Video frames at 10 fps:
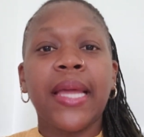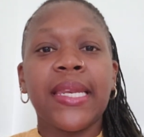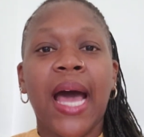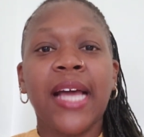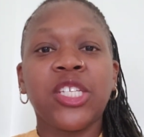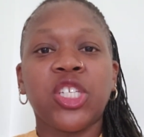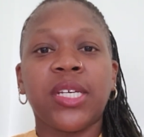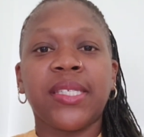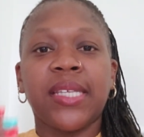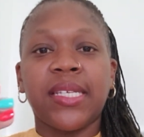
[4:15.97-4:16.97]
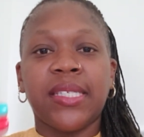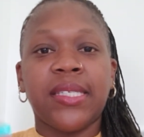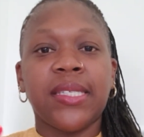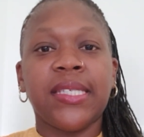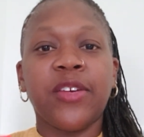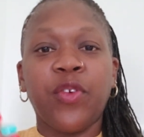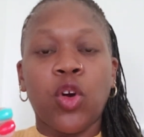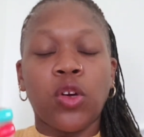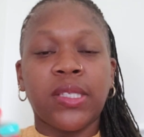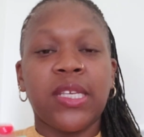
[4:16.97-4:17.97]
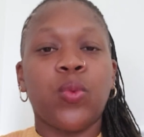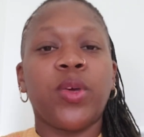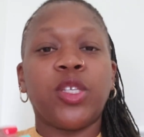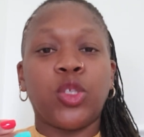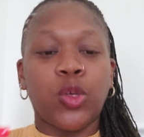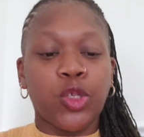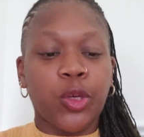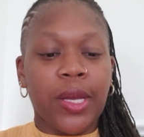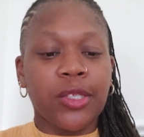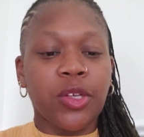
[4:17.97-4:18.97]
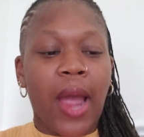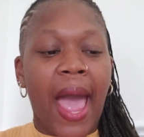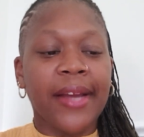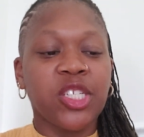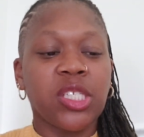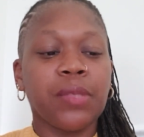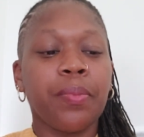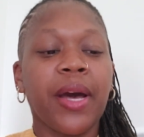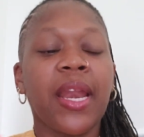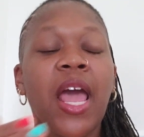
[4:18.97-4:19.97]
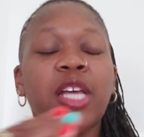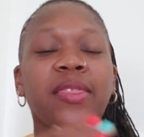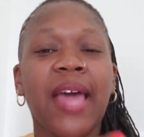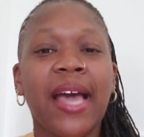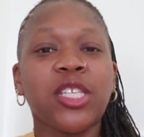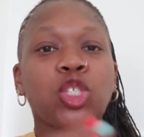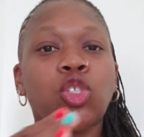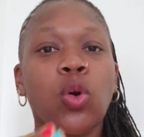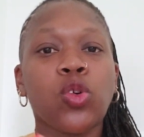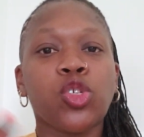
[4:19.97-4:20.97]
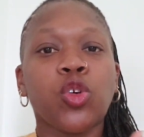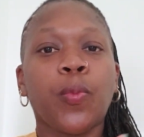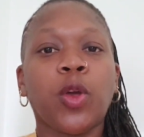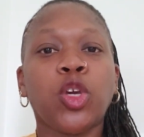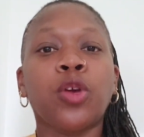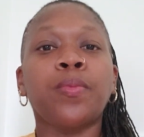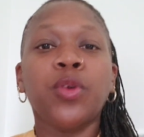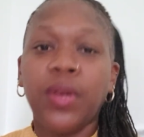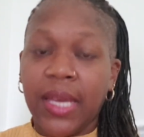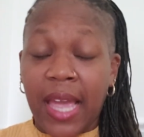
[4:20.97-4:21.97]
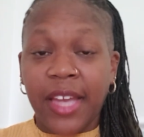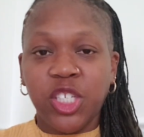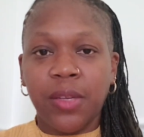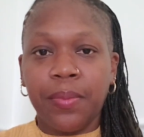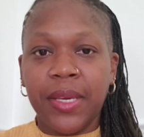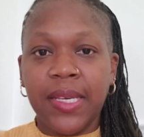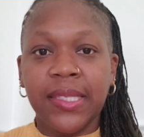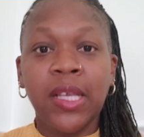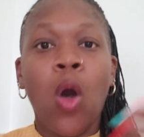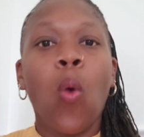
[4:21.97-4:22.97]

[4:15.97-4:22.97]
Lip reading: not just difficulty with social interactions, but that social communication piece,